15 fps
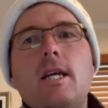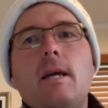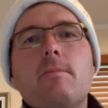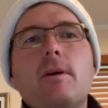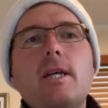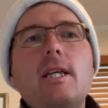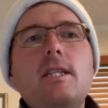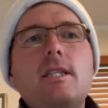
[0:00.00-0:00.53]
And
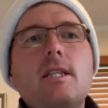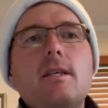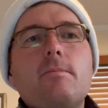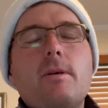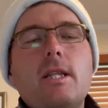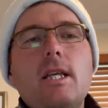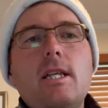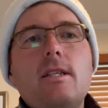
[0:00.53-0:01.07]
by the
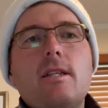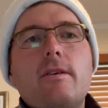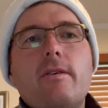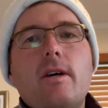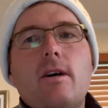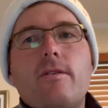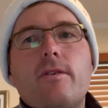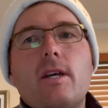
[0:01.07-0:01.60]
end
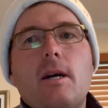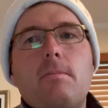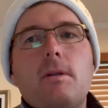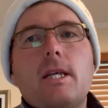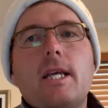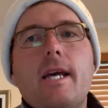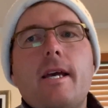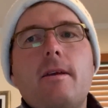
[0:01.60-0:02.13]
of a
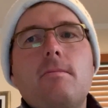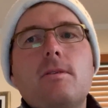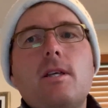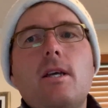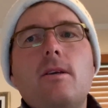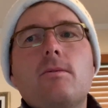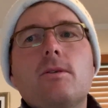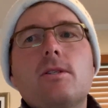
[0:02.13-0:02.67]
couple of games,
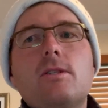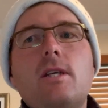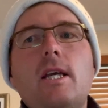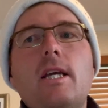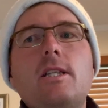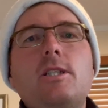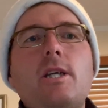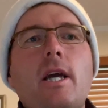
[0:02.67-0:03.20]
he
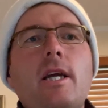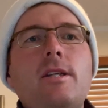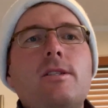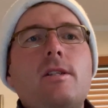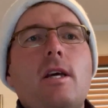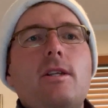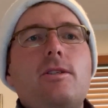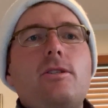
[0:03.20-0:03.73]
had
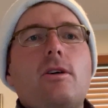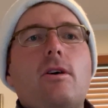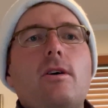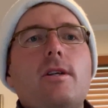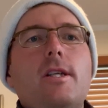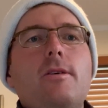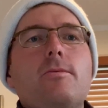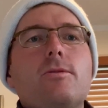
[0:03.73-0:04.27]
changed that
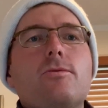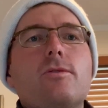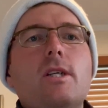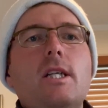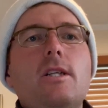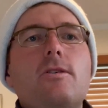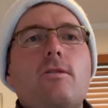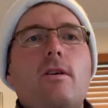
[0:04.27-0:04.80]
shot, and he was
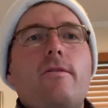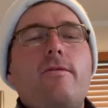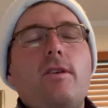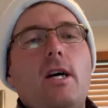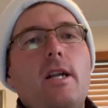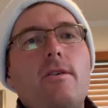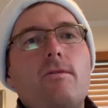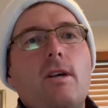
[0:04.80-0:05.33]
really trying to
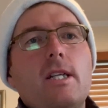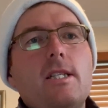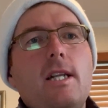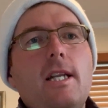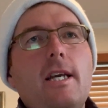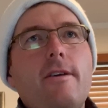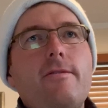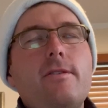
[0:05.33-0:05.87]
flight it right to
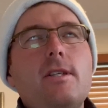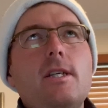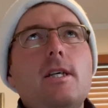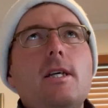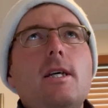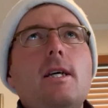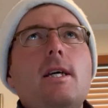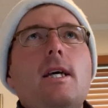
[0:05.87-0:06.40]
left
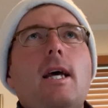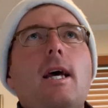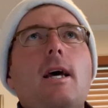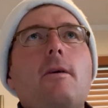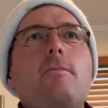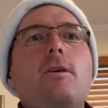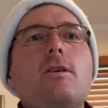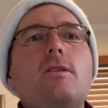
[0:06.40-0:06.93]

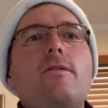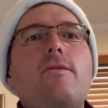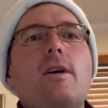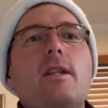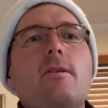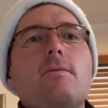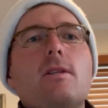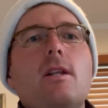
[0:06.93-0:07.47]
because he
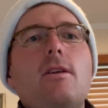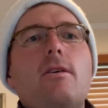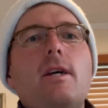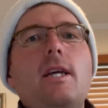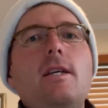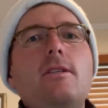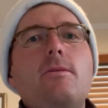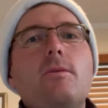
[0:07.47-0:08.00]
found that was a lot
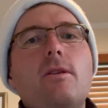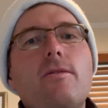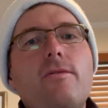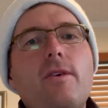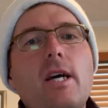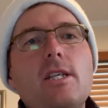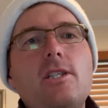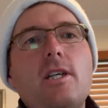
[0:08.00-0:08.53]
easier with the
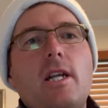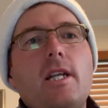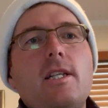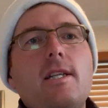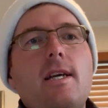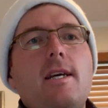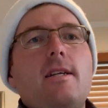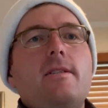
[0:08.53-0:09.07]
face shutting
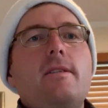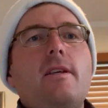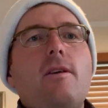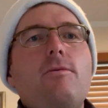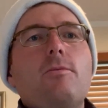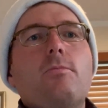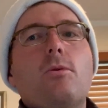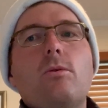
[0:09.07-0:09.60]
down to
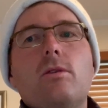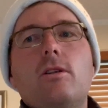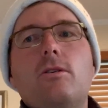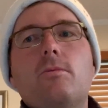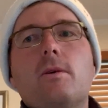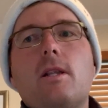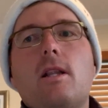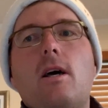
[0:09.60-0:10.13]
keep the ball a
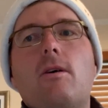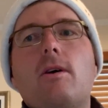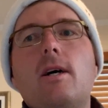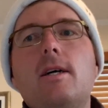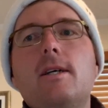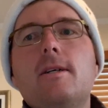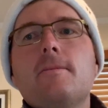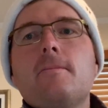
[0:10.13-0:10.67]
little bit lower
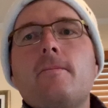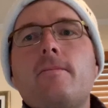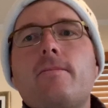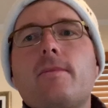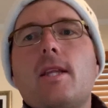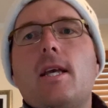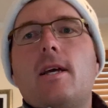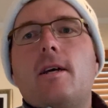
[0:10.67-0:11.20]

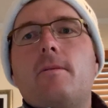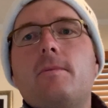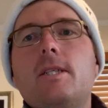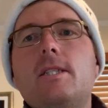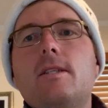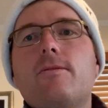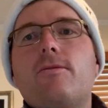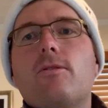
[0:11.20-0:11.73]

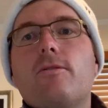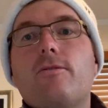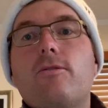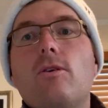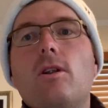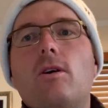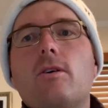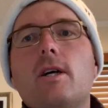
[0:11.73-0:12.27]

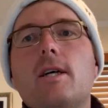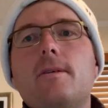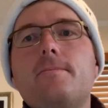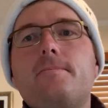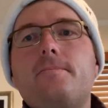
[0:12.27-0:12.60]
for longer.